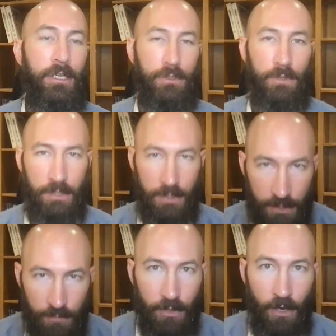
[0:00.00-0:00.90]
You can
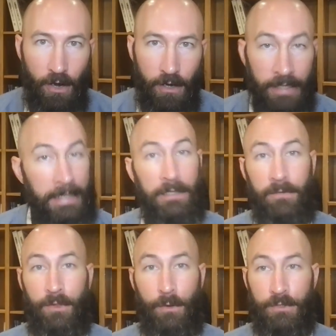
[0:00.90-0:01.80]
disregard any
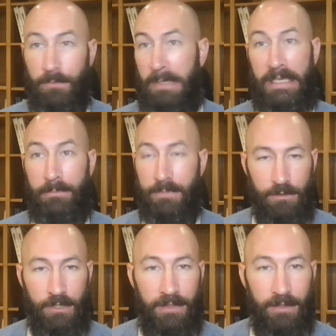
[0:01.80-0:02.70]
of those memes
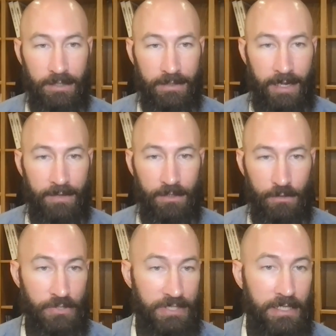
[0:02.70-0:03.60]
or anything like that
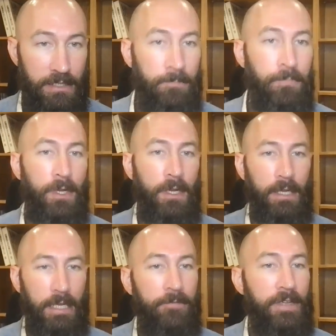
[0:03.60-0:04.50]
you see
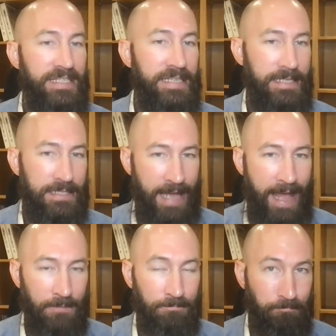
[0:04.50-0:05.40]
if it says
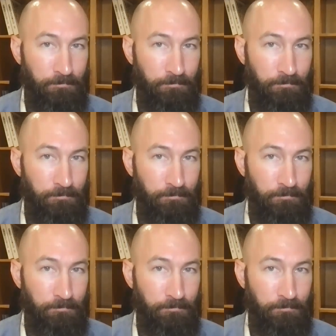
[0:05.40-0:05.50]
that.